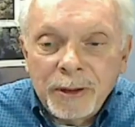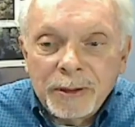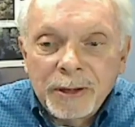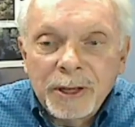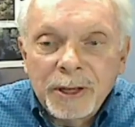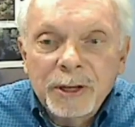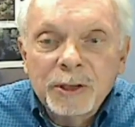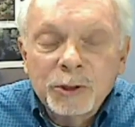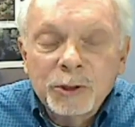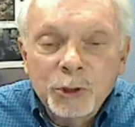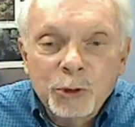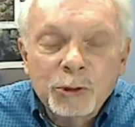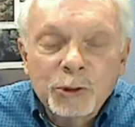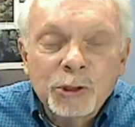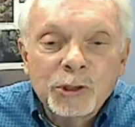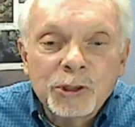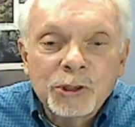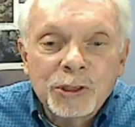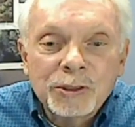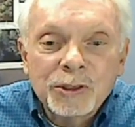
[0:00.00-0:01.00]
It
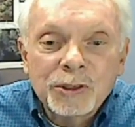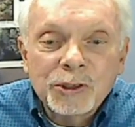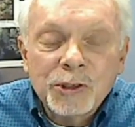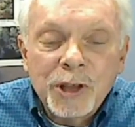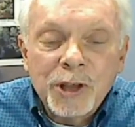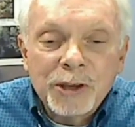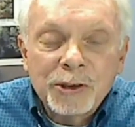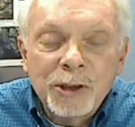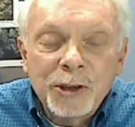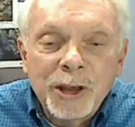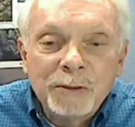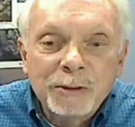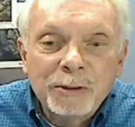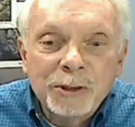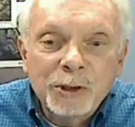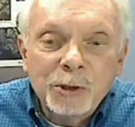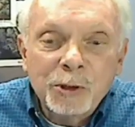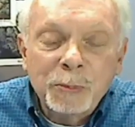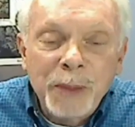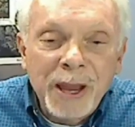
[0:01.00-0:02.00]
induces it just like you have a
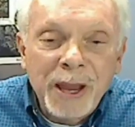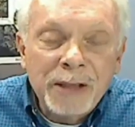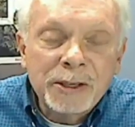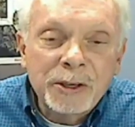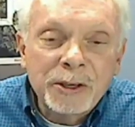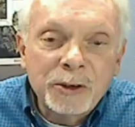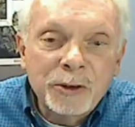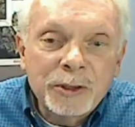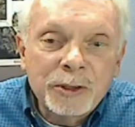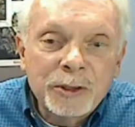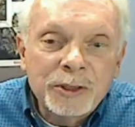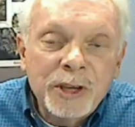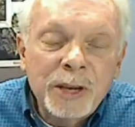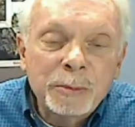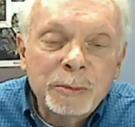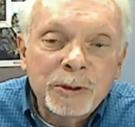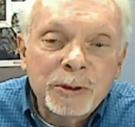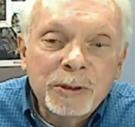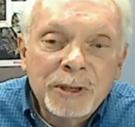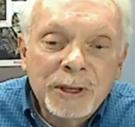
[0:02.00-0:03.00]
little magnet on a
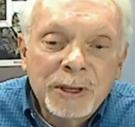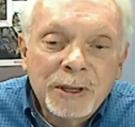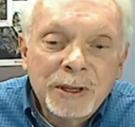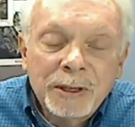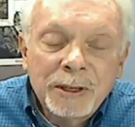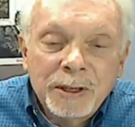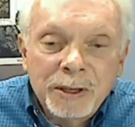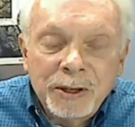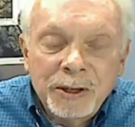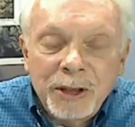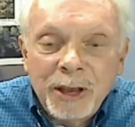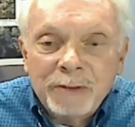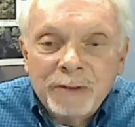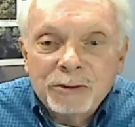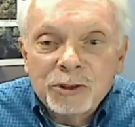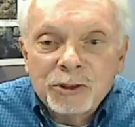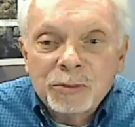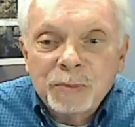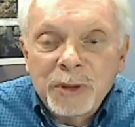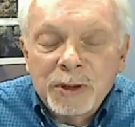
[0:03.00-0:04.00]
table and you
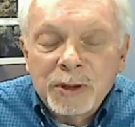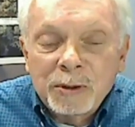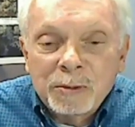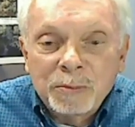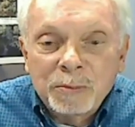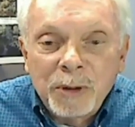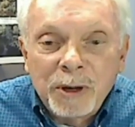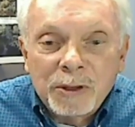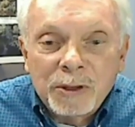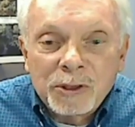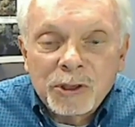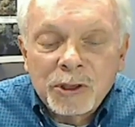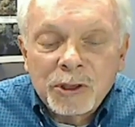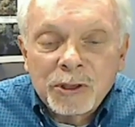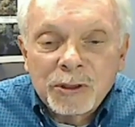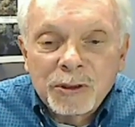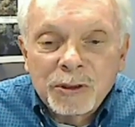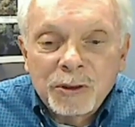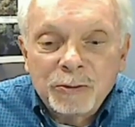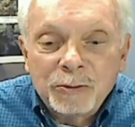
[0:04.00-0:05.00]
have some metal parts
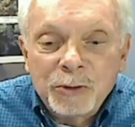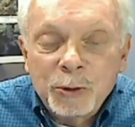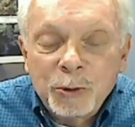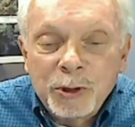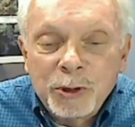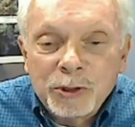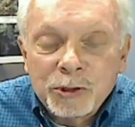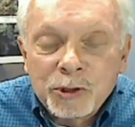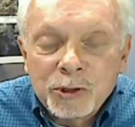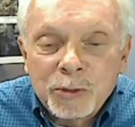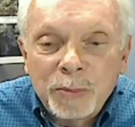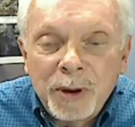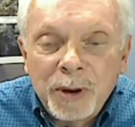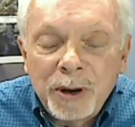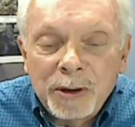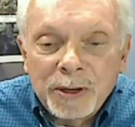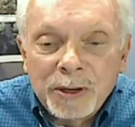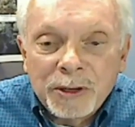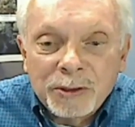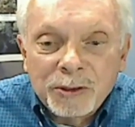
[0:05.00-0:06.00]
a few inches
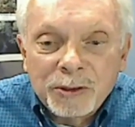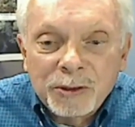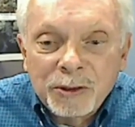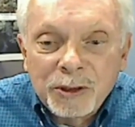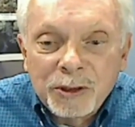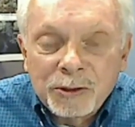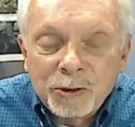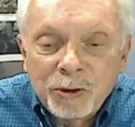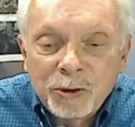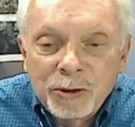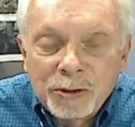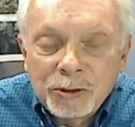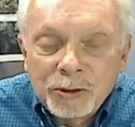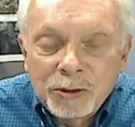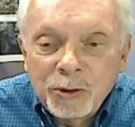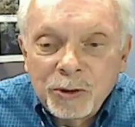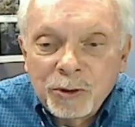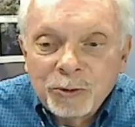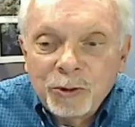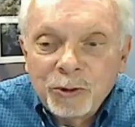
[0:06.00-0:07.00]
apart. It
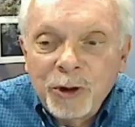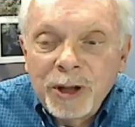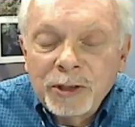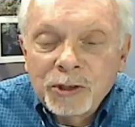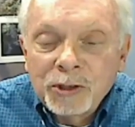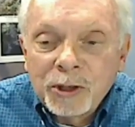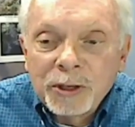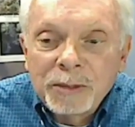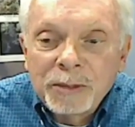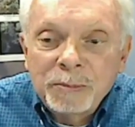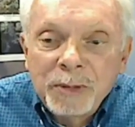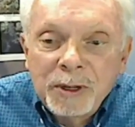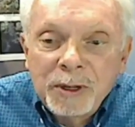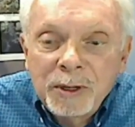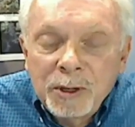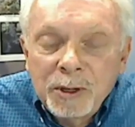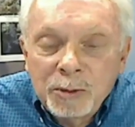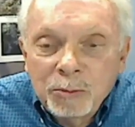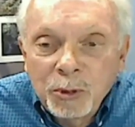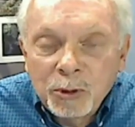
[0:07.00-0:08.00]
sort of gradually
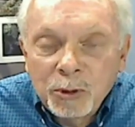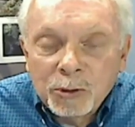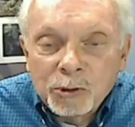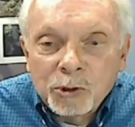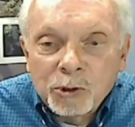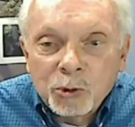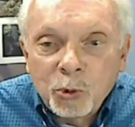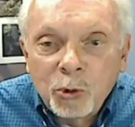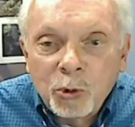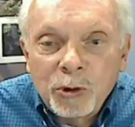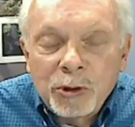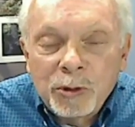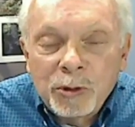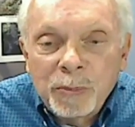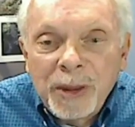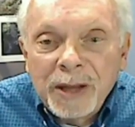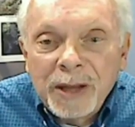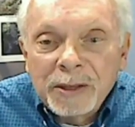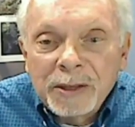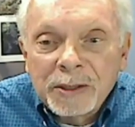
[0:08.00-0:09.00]
pulls toward the
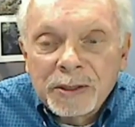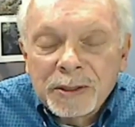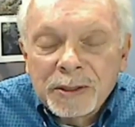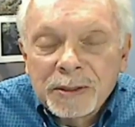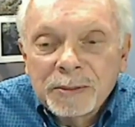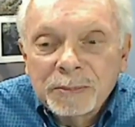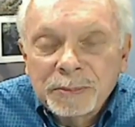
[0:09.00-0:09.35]
magnet.